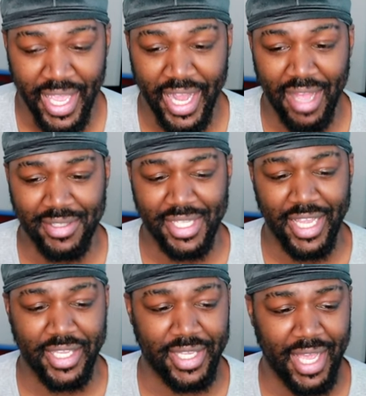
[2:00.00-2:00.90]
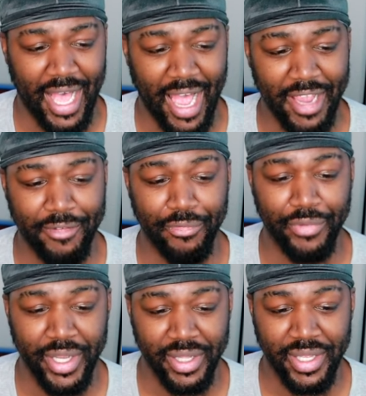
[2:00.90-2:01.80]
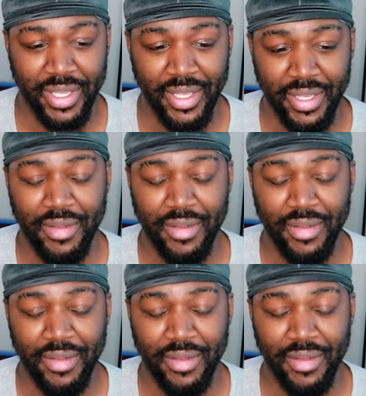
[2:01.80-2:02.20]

And I was like, yeah, I really